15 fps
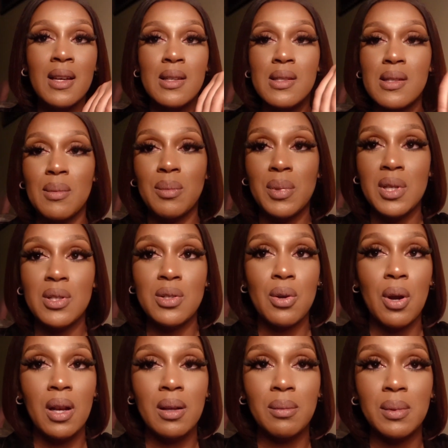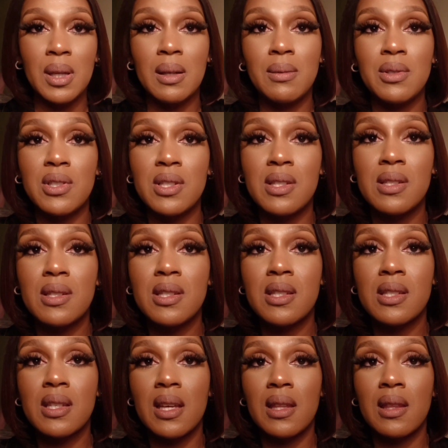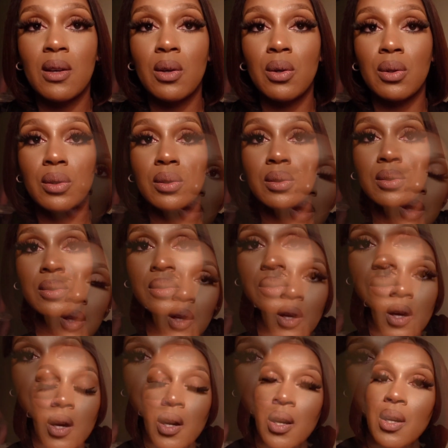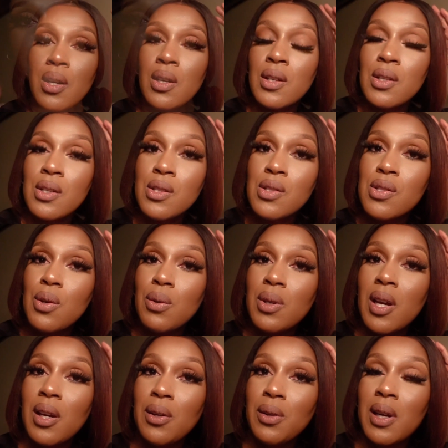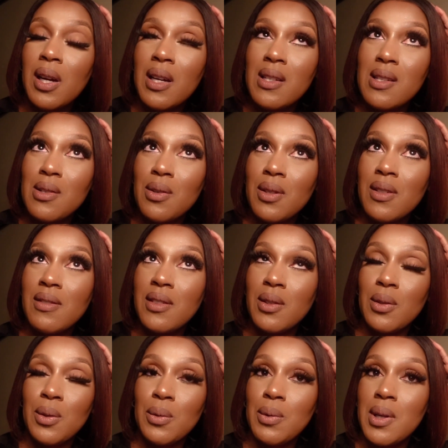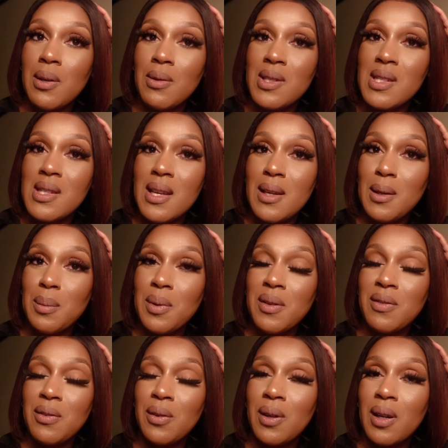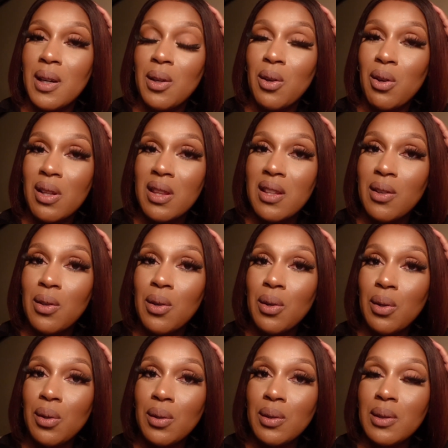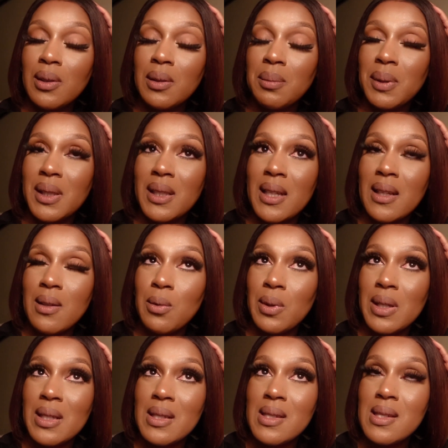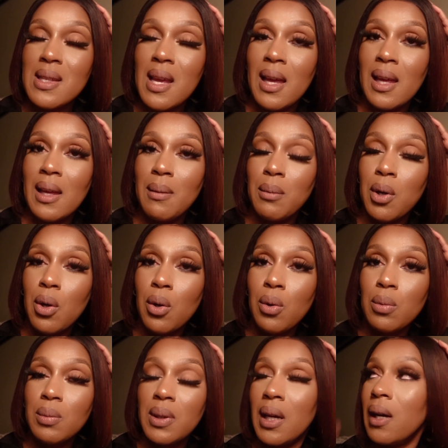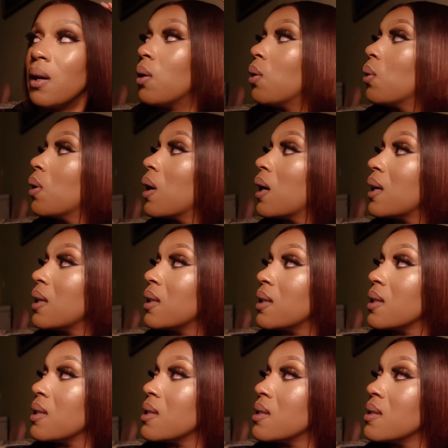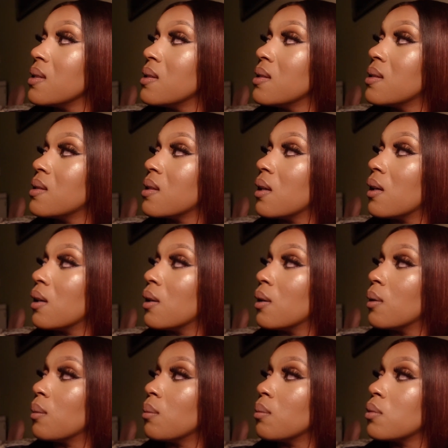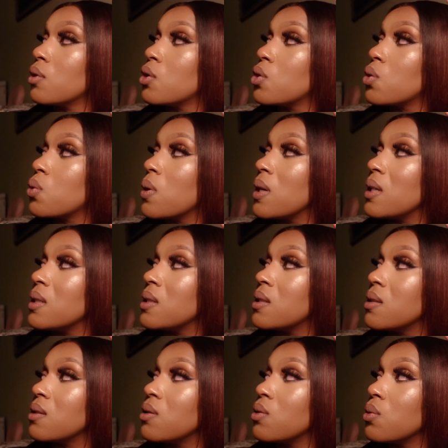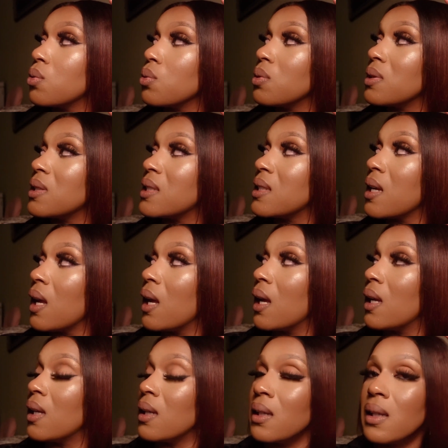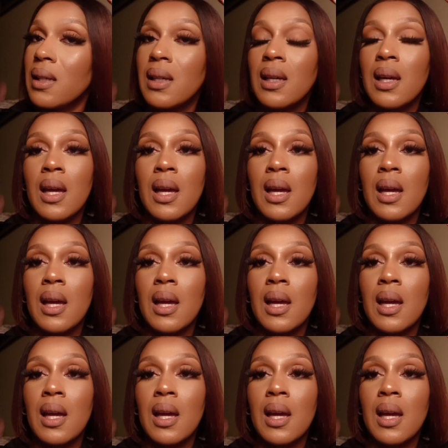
somebody's calling me. Let me just get the call. So yeah, you guys, I don't even know what I was saying before I got the call, but anyways, I am home now. It is 20 to 10.